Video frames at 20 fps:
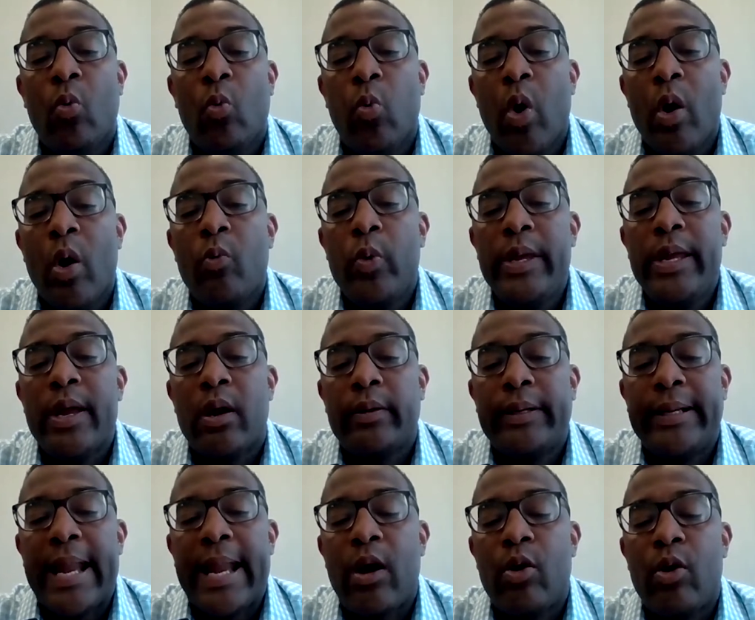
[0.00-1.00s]
what we are
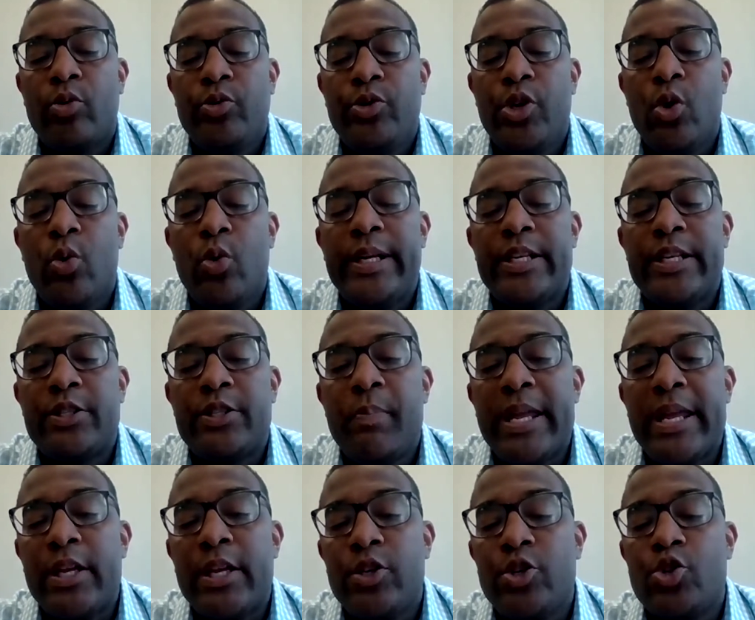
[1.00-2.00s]
now doing is
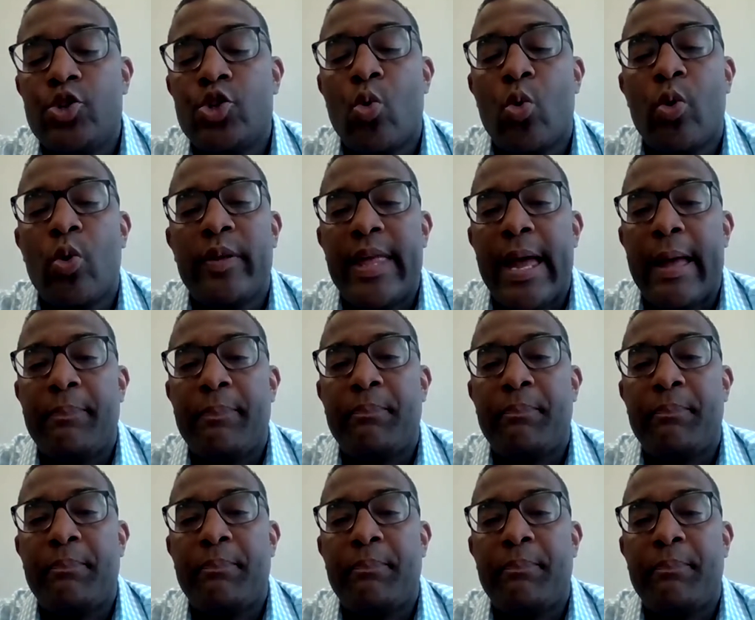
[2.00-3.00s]
making sure that
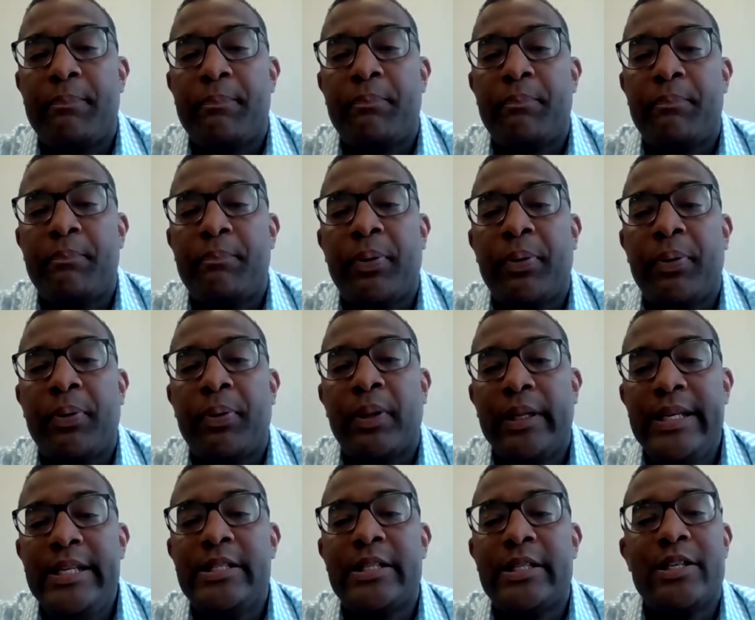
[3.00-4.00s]
police can
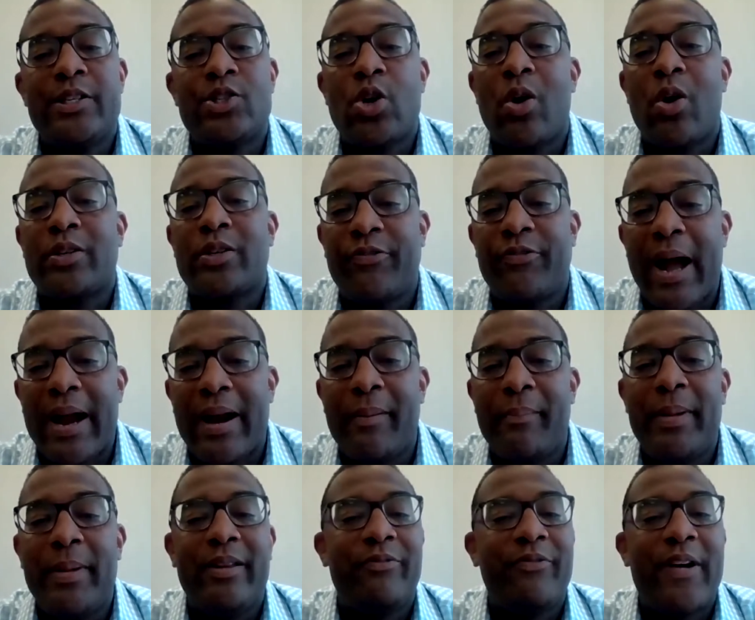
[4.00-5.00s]
talk to firemen,
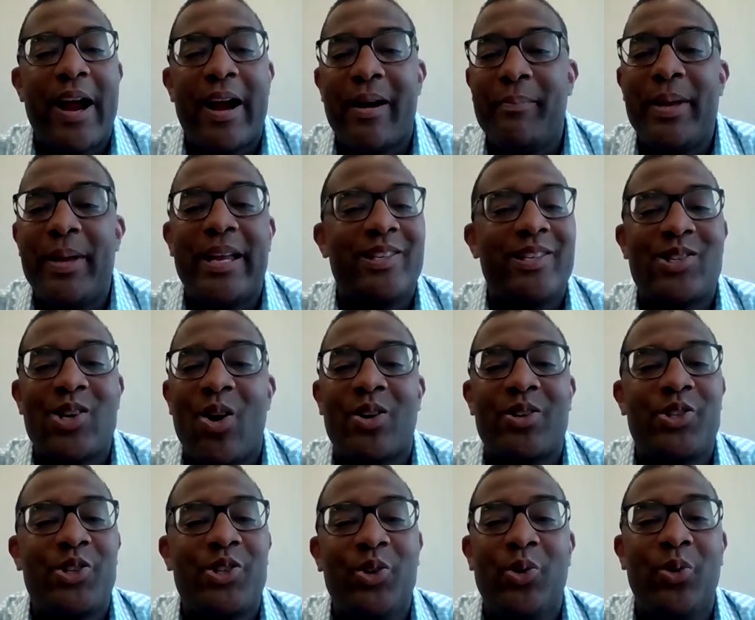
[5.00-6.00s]
firemen can talk
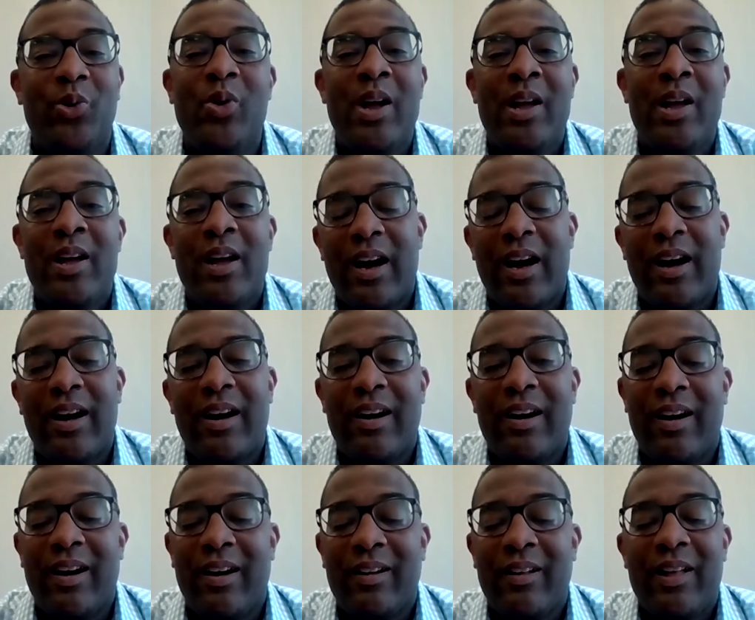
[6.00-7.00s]
to
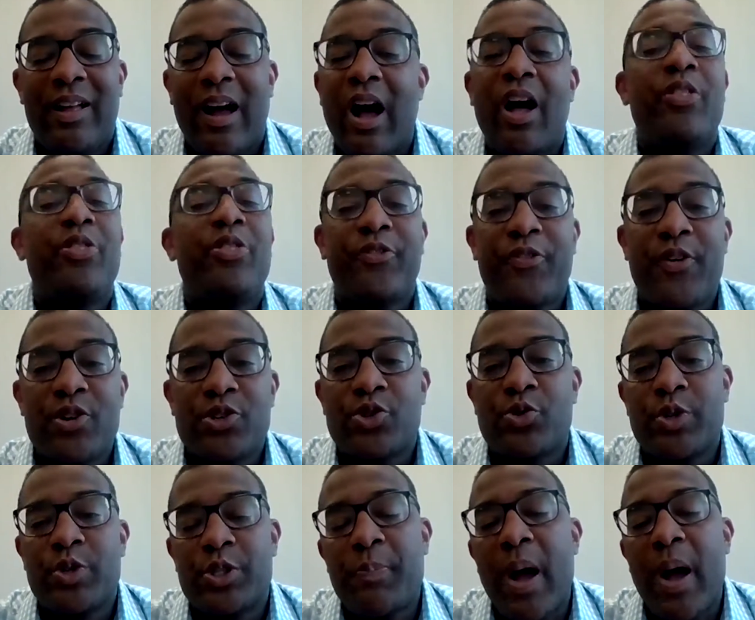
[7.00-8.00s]
other first
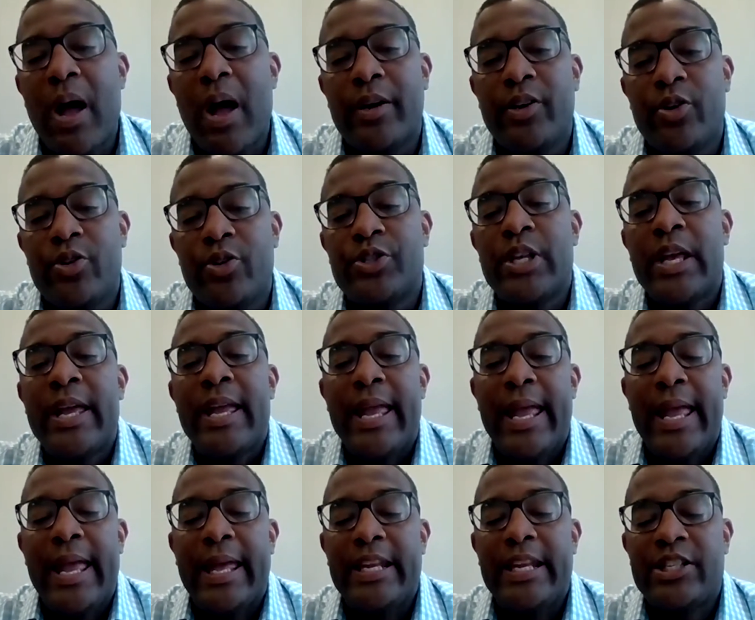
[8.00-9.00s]
responders,
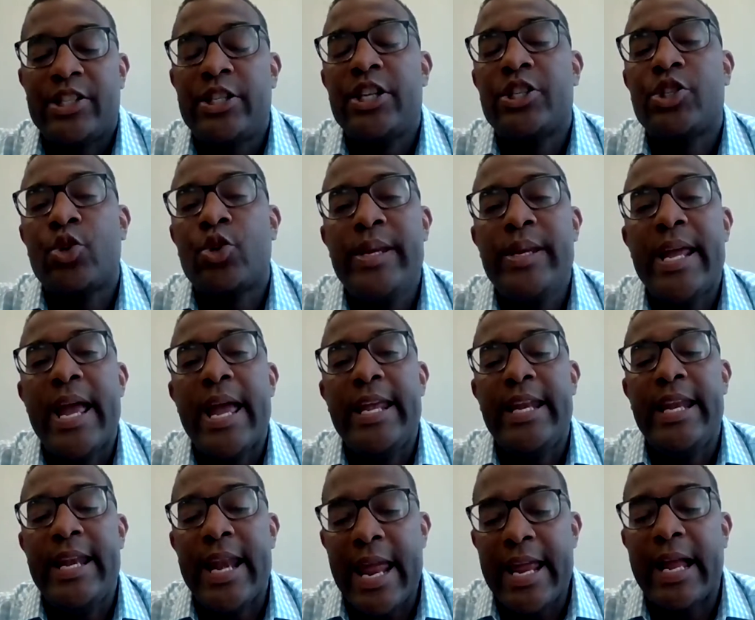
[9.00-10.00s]
and it's just
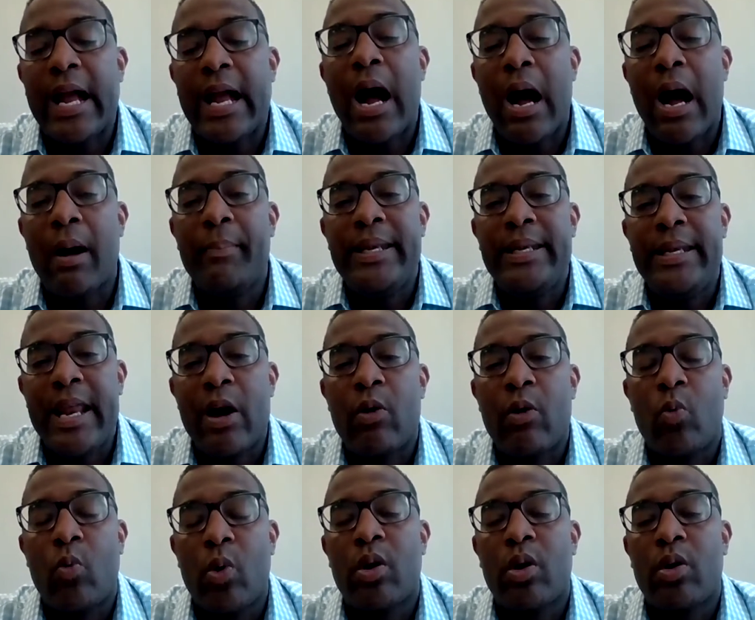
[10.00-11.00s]
creating a common
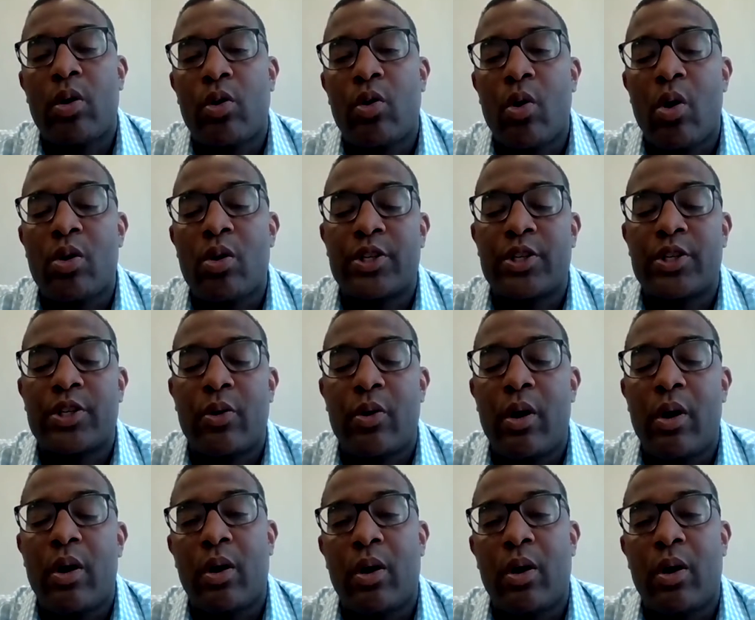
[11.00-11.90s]
network across the